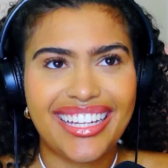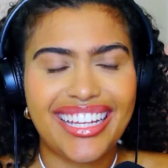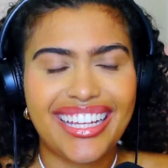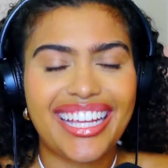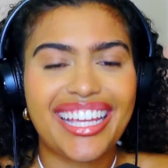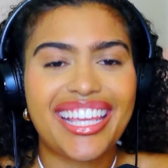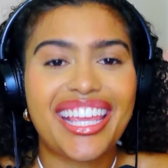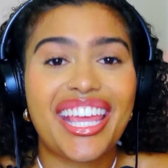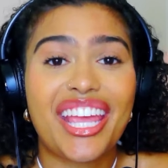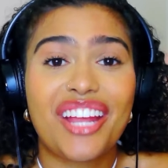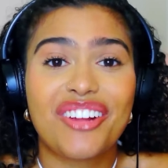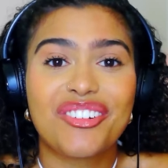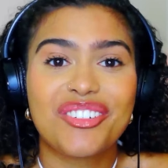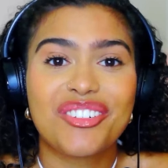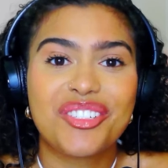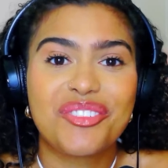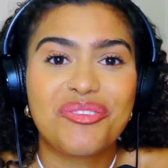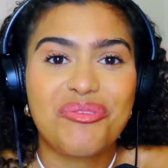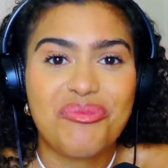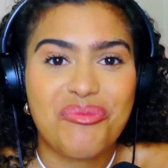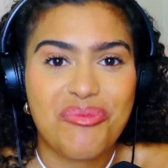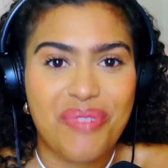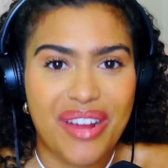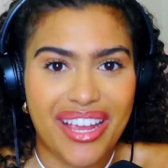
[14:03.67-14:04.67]
it
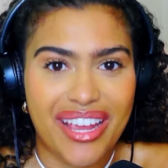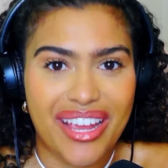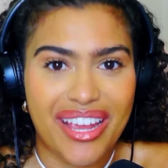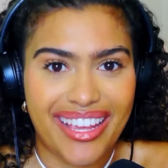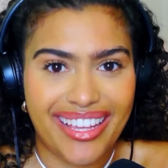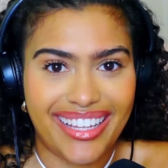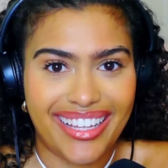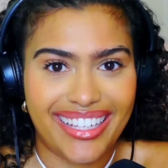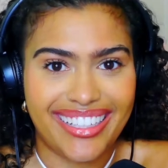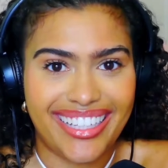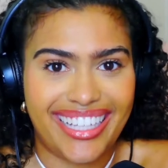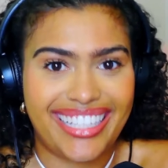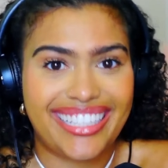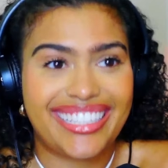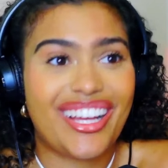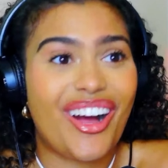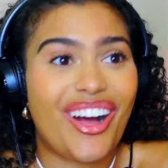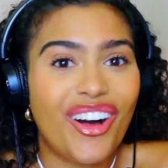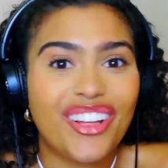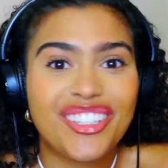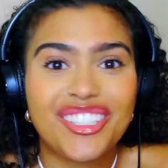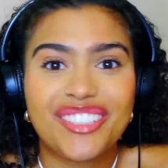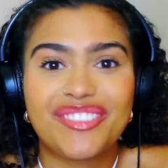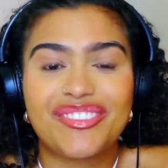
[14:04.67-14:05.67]
carries weight. Like,
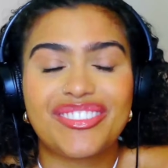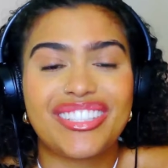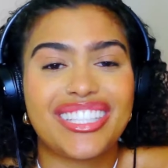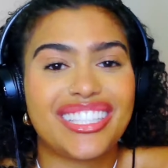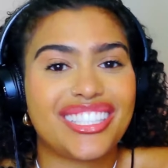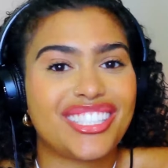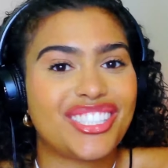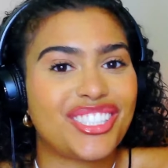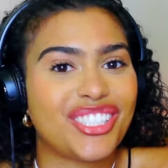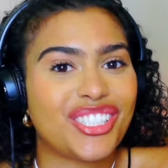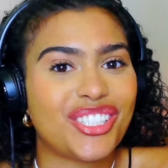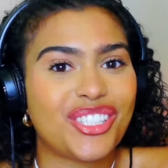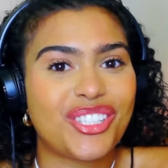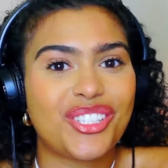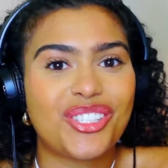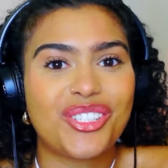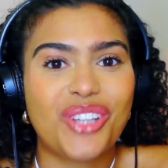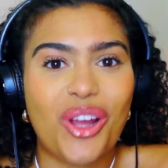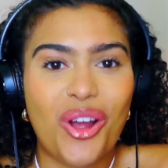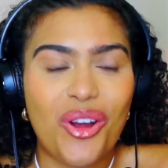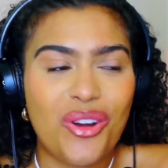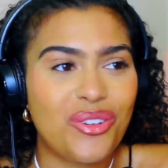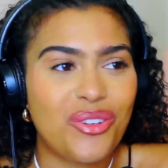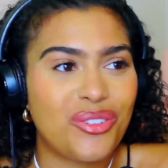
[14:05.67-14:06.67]
all of this just
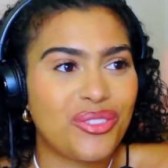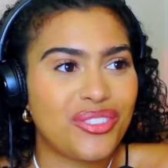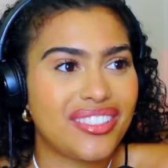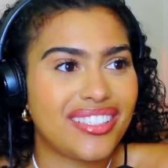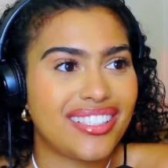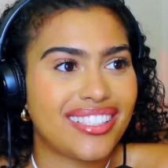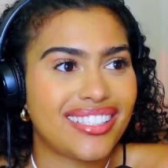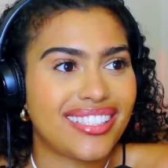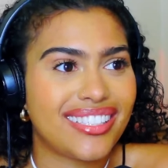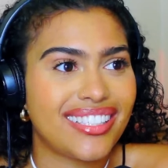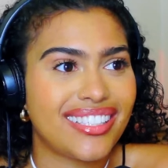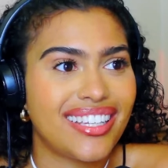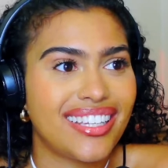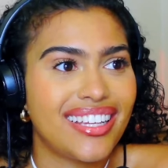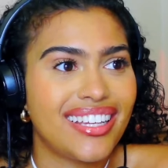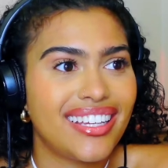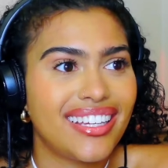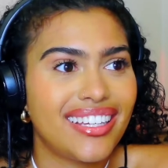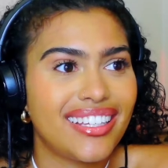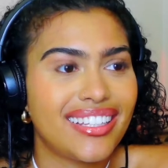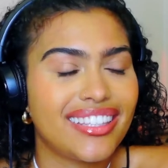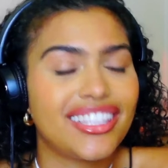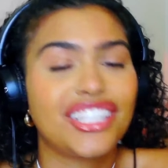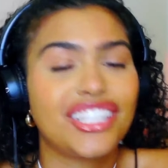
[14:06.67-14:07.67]
shows
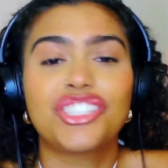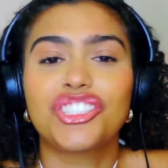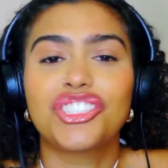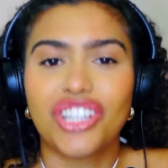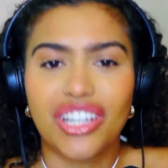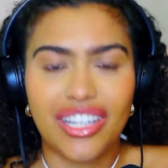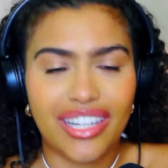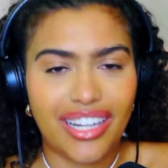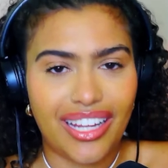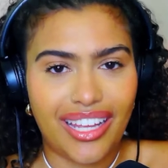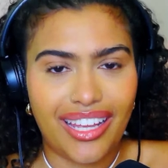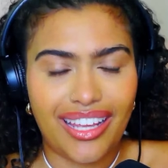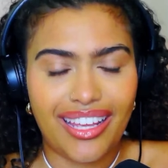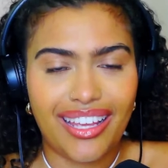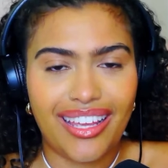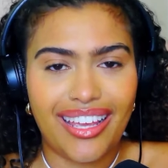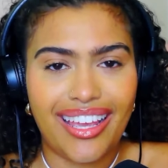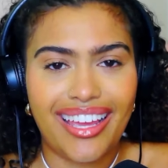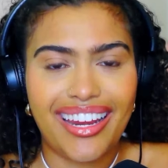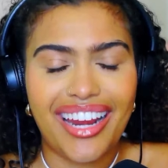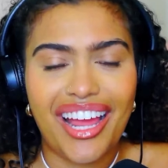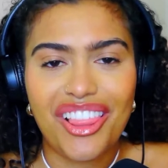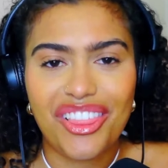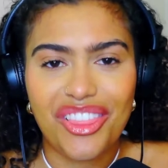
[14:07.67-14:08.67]
the journey,
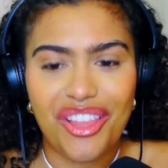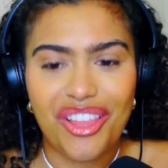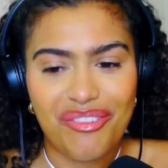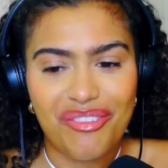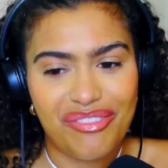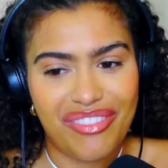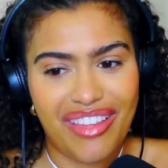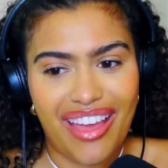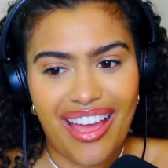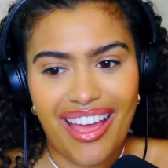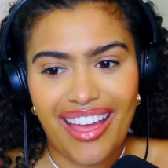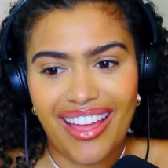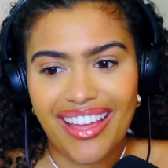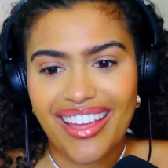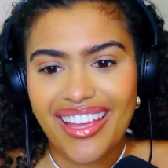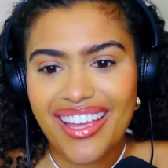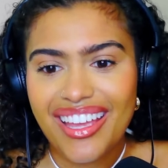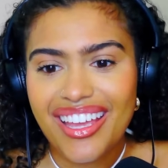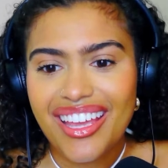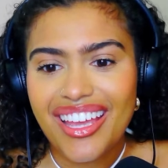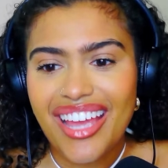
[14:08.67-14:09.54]
and I love that.